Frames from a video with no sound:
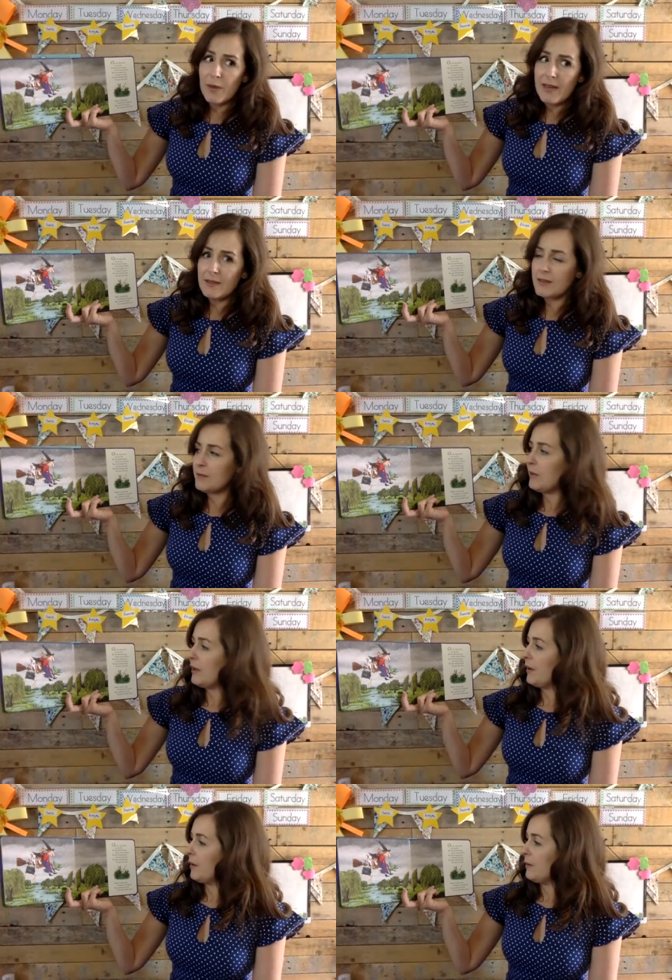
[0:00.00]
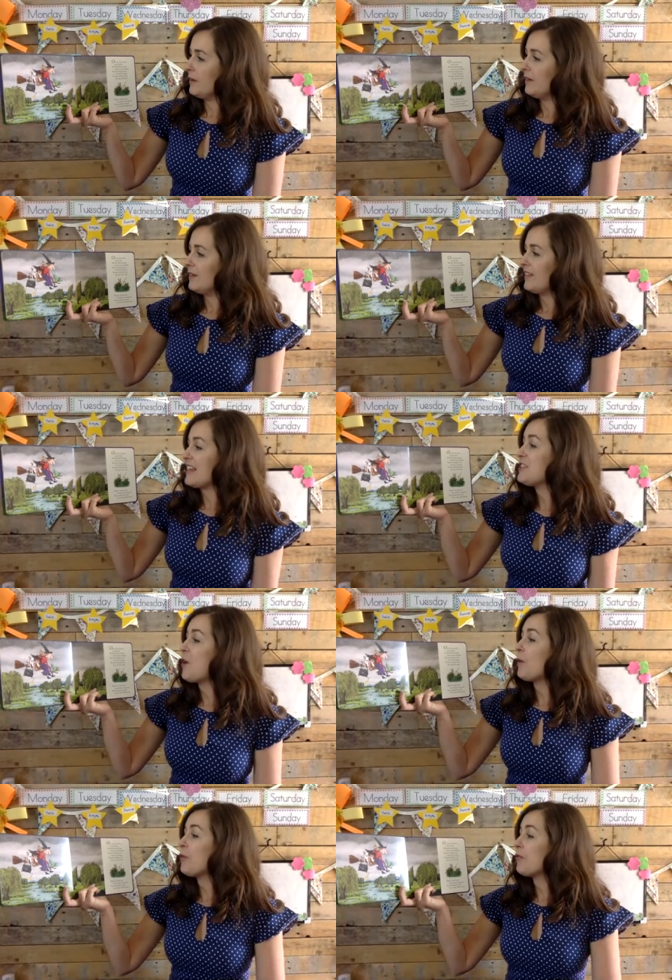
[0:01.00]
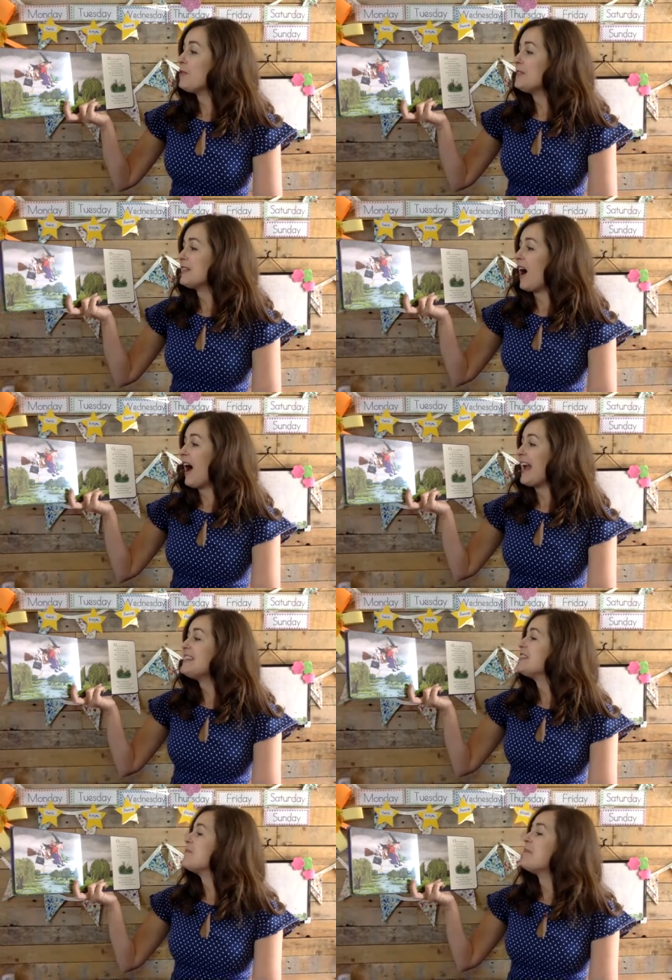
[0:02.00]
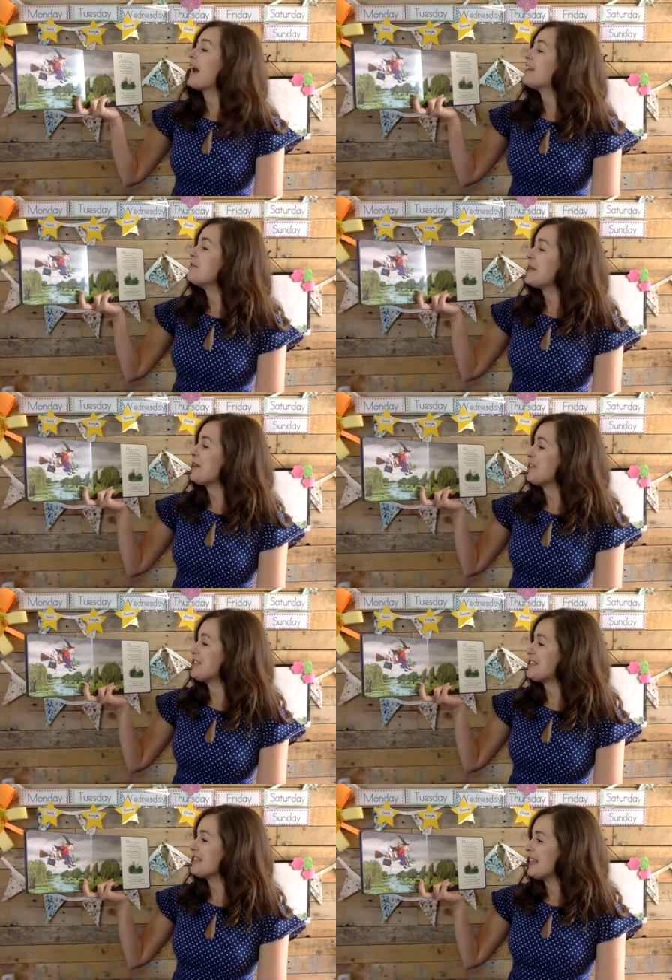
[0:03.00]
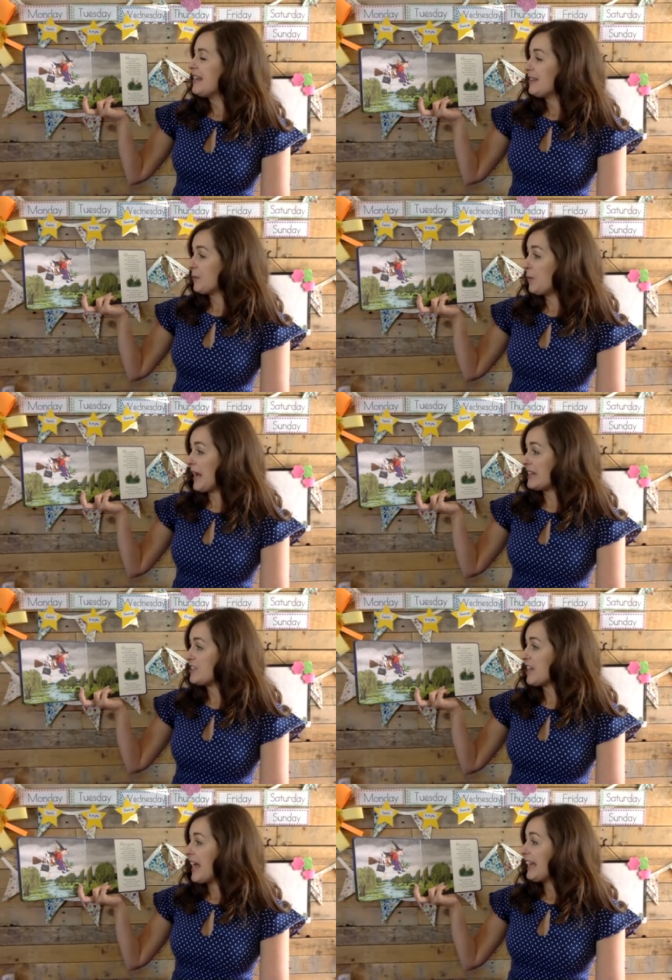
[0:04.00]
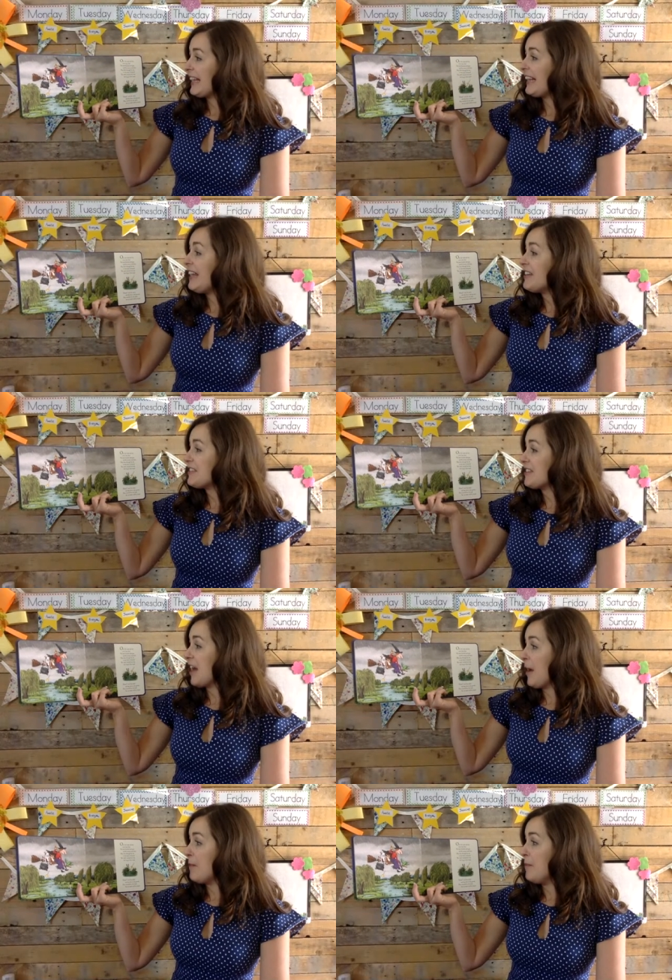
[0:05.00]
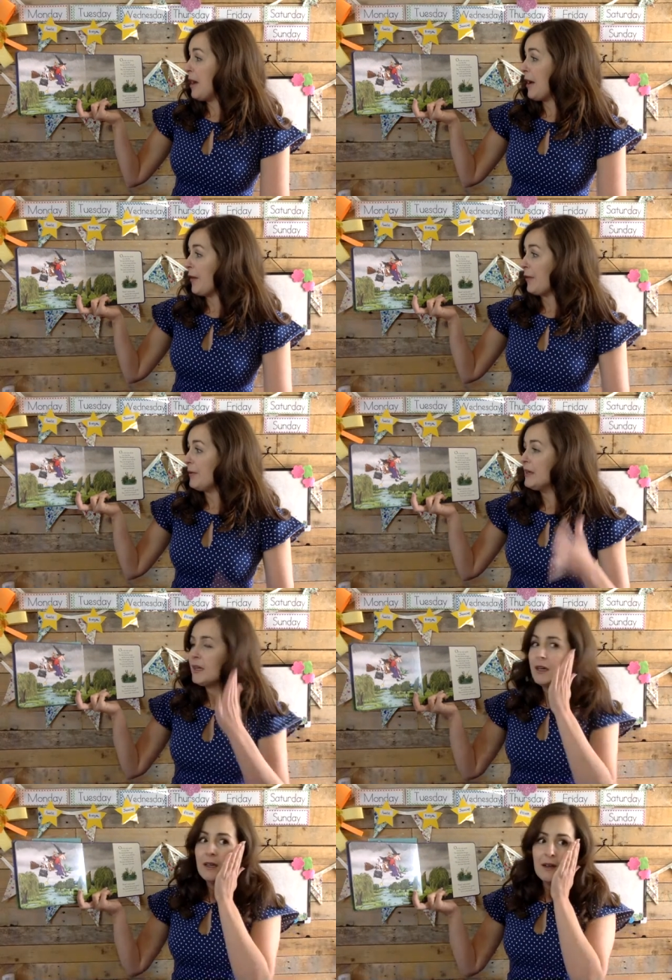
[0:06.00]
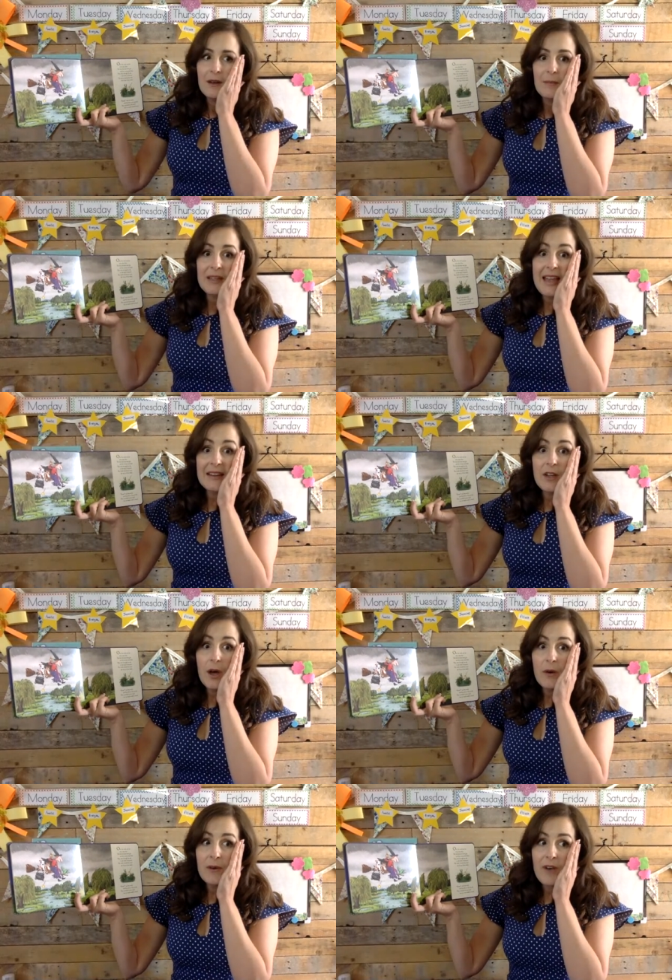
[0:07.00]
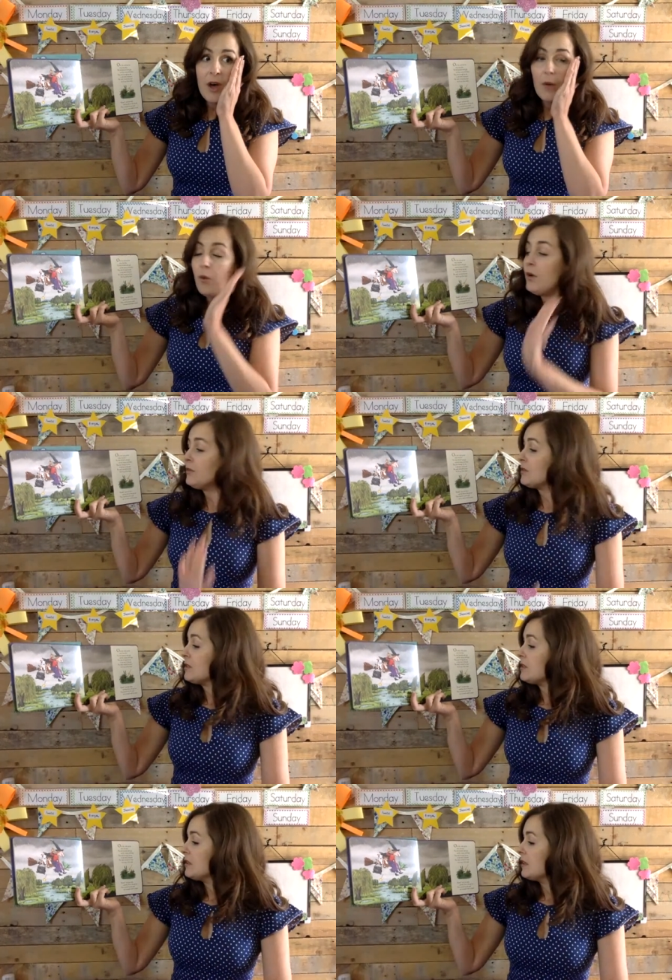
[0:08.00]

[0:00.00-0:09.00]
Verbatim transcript: wind blew. They shot through the sky to the back of beyond. The witch clutched her bow, but let go of her wand